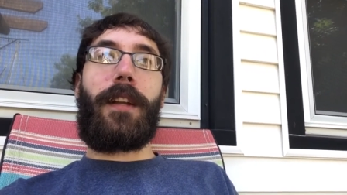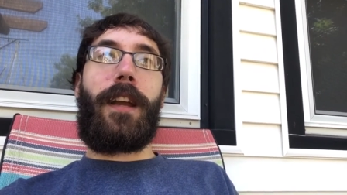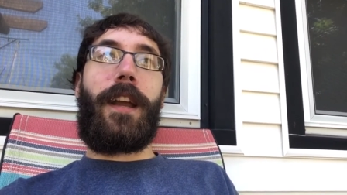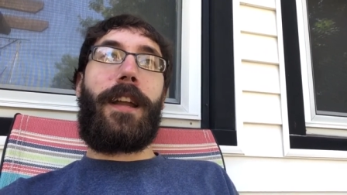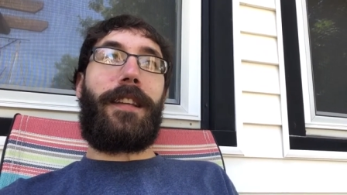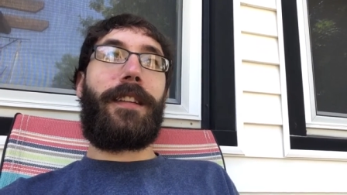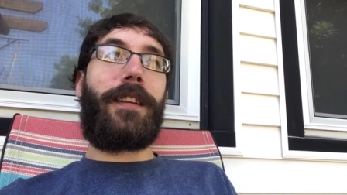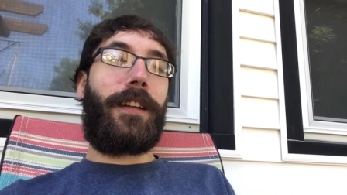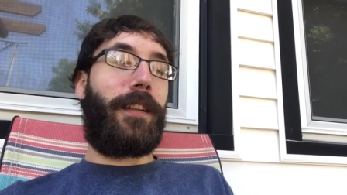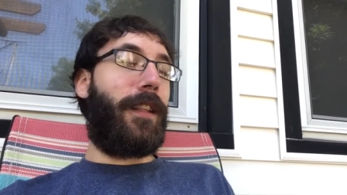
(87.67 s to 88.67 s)
And
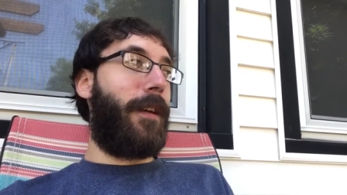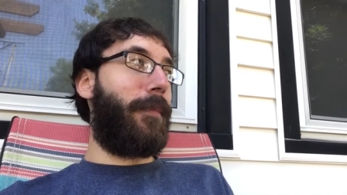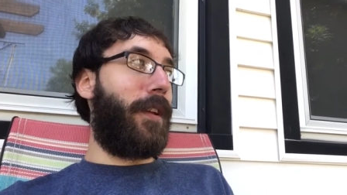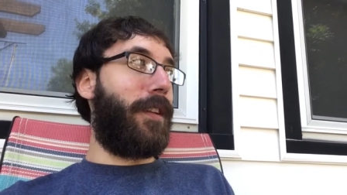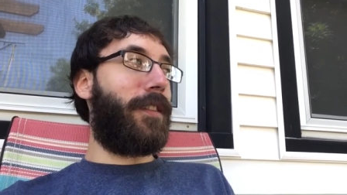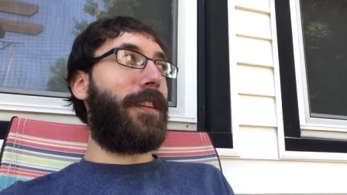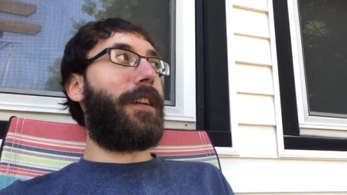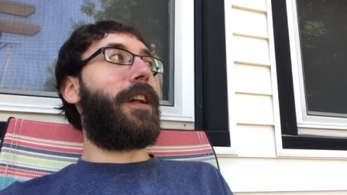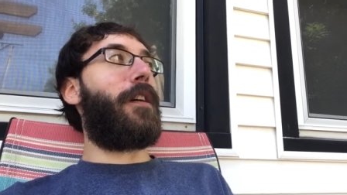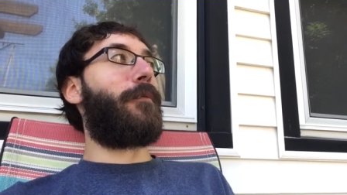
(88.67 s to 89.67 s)
that being
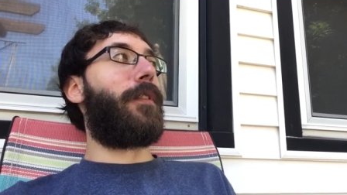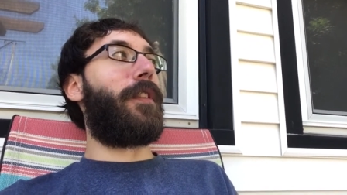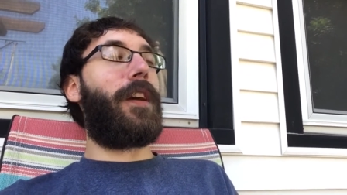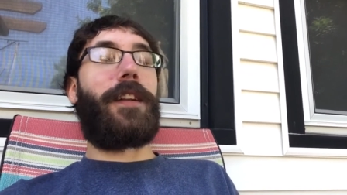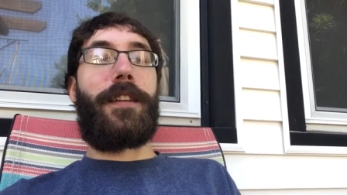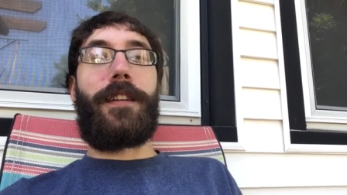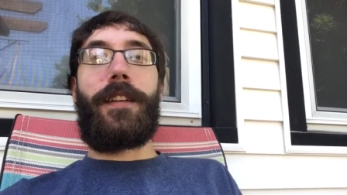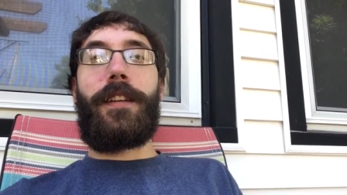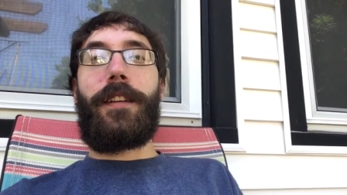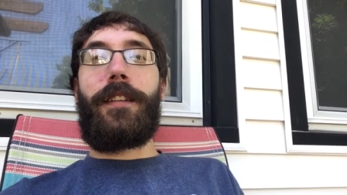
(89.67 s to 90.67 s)
said, I will then
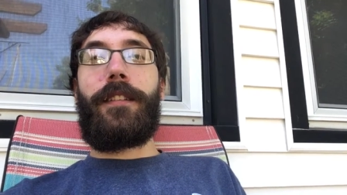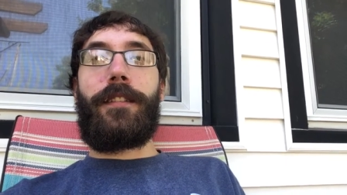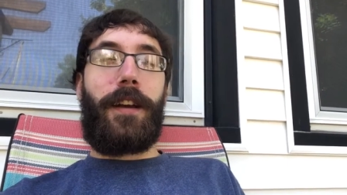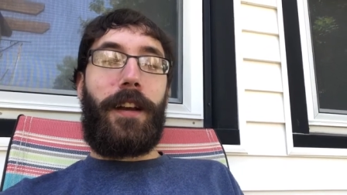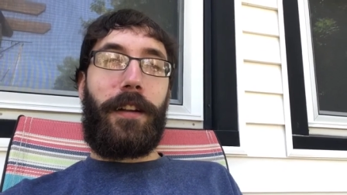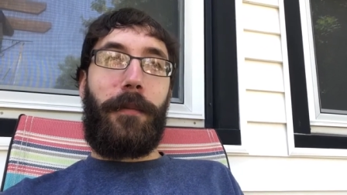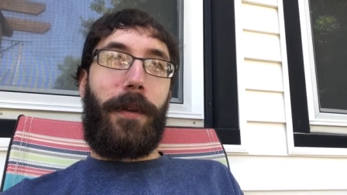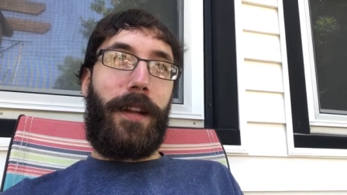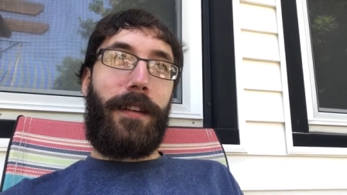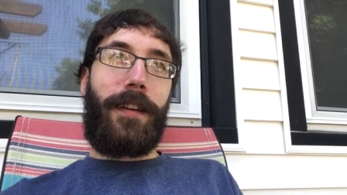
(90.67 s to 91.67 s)

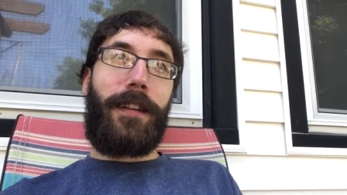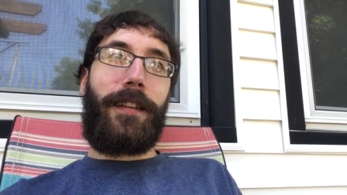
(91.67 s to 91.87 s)
document